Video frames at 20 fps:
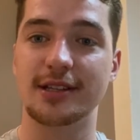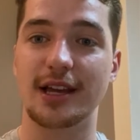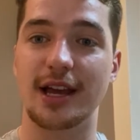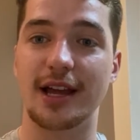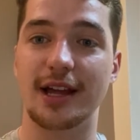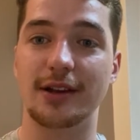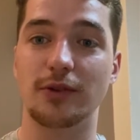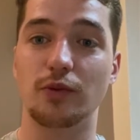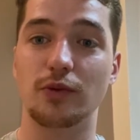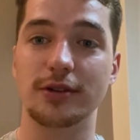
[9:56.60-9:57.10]

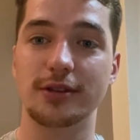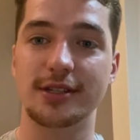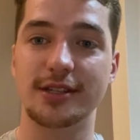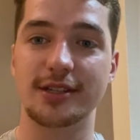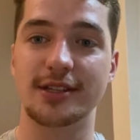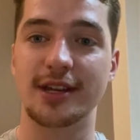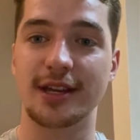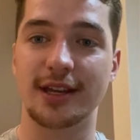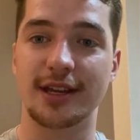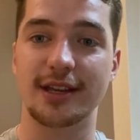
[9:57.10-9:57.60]
and wants
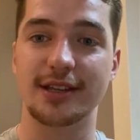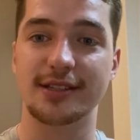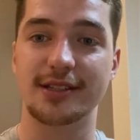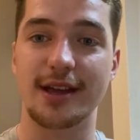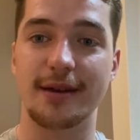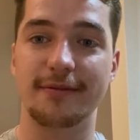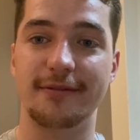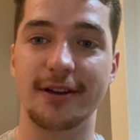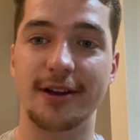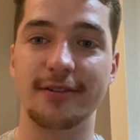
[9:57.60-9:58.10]
to take it a
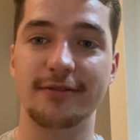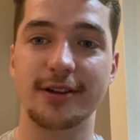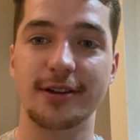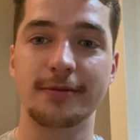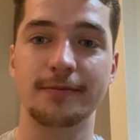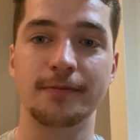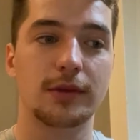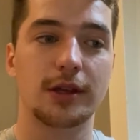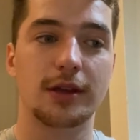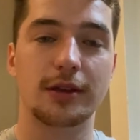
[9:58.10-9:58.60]
step further,
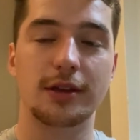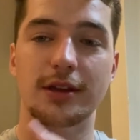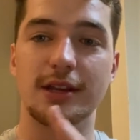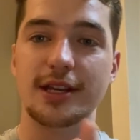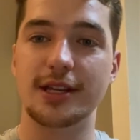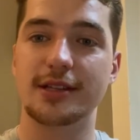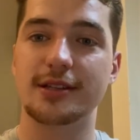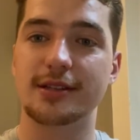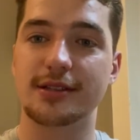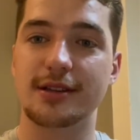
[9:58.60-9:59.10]
you
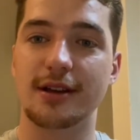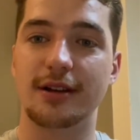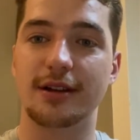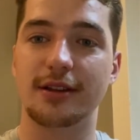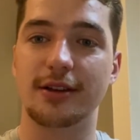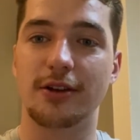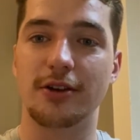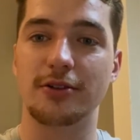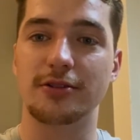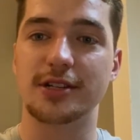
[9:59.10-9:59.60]
need to
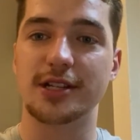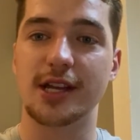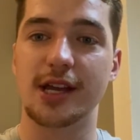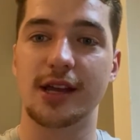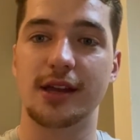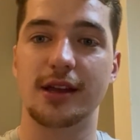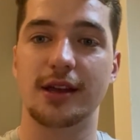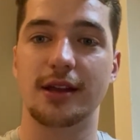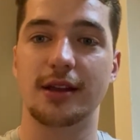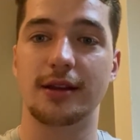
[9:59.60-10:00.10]
start
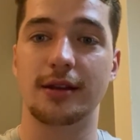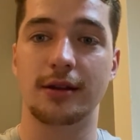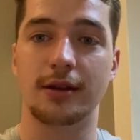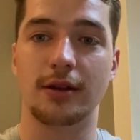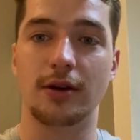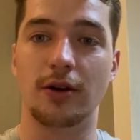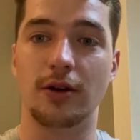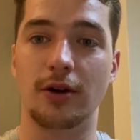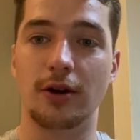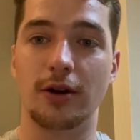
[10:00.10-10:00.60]
negotiating
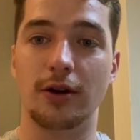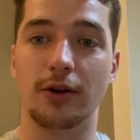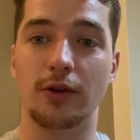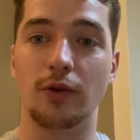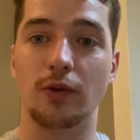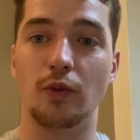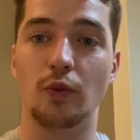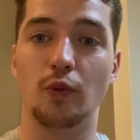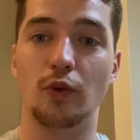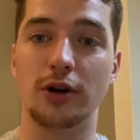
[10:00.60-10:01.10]

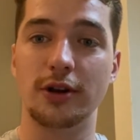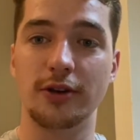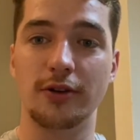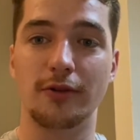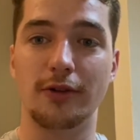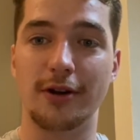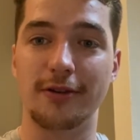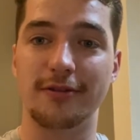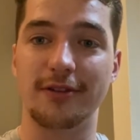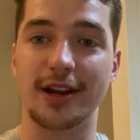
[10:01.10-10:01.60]
on what
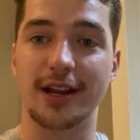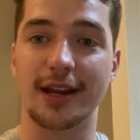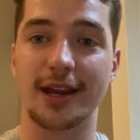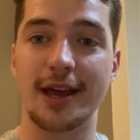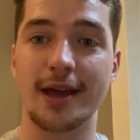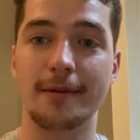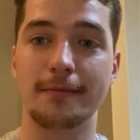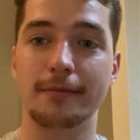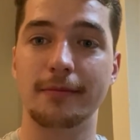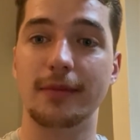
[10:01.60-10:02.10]
you're offering
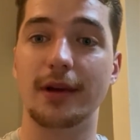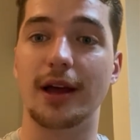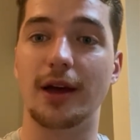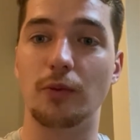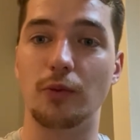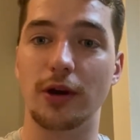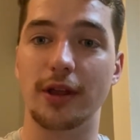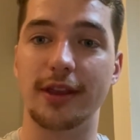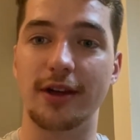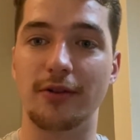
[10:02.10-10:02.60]
them
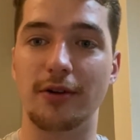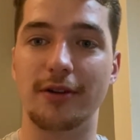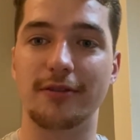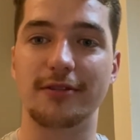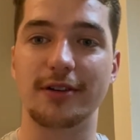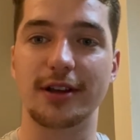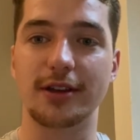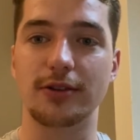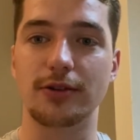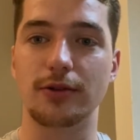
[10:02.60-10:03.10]
and what they're
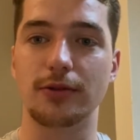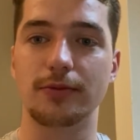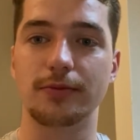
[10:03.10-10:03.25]
offering you.